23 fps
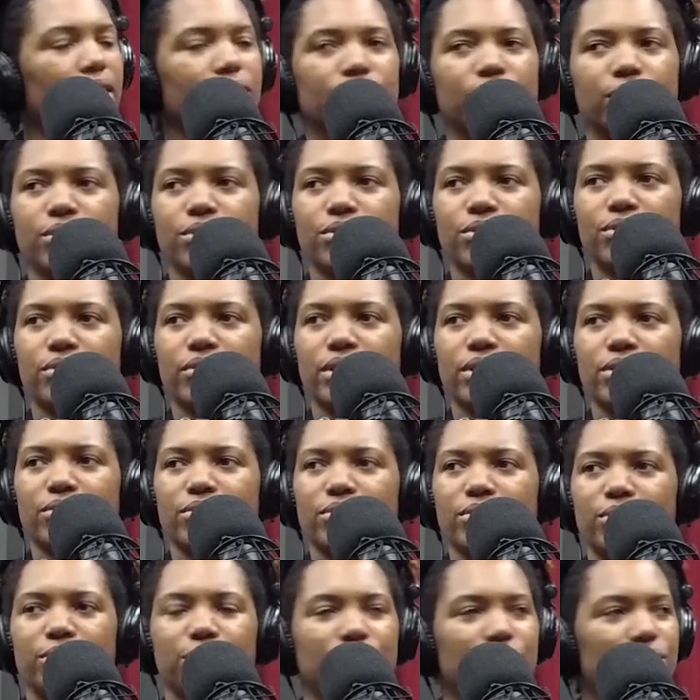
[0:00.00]
After I use the
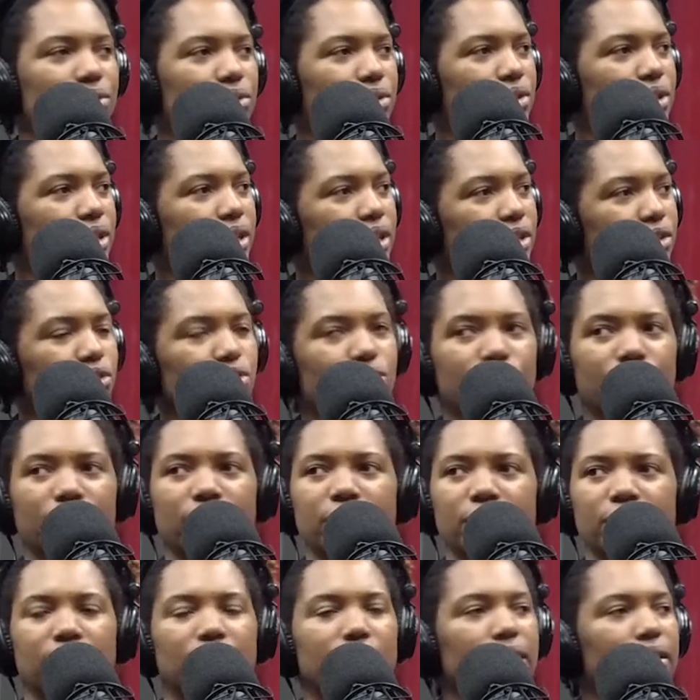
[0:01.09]
restroom, because you just can't
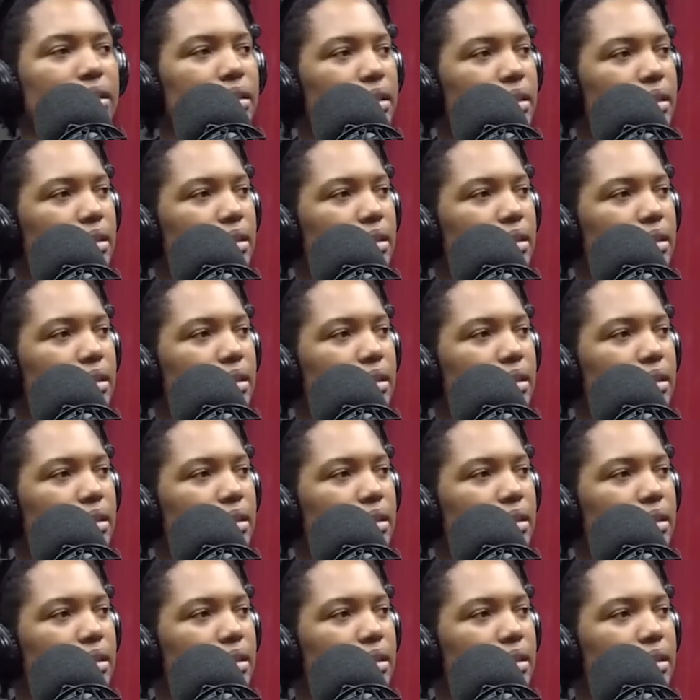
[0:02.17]
trust the cleanliness.